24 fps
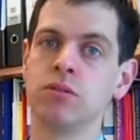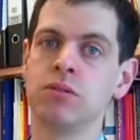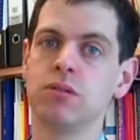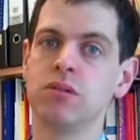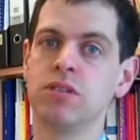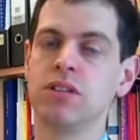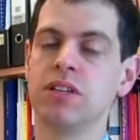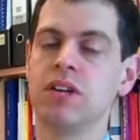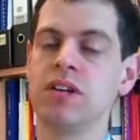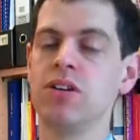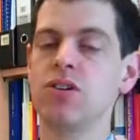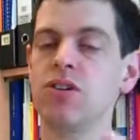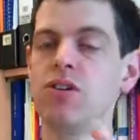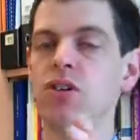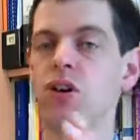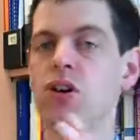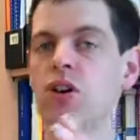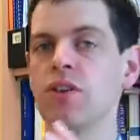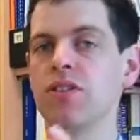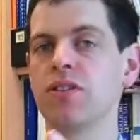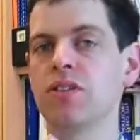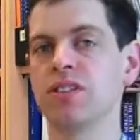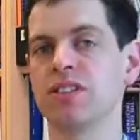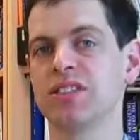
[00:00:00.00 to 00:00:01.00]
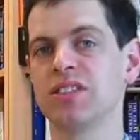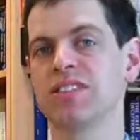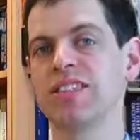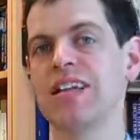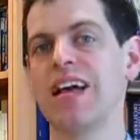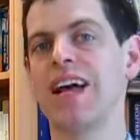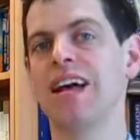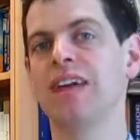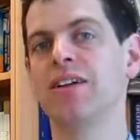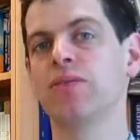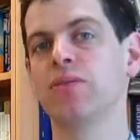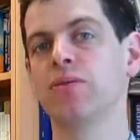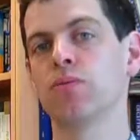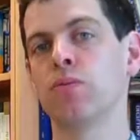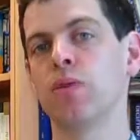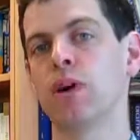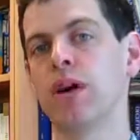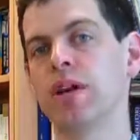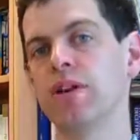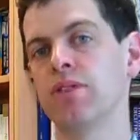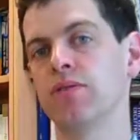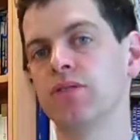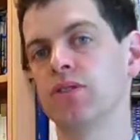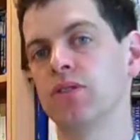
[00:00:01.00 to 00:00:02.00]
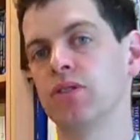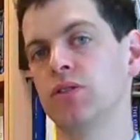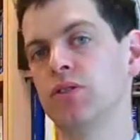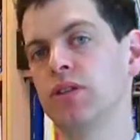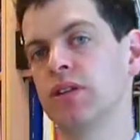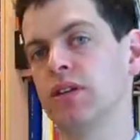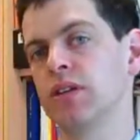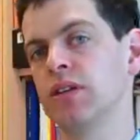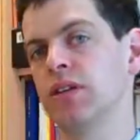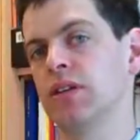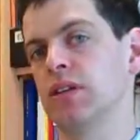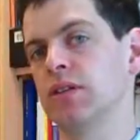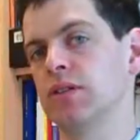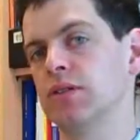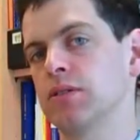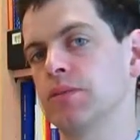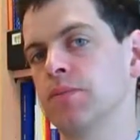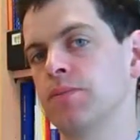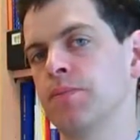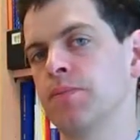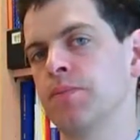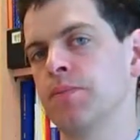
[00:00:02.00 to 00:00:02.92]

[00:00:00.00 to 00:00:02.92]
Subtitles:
that they're not the standard way of doing things.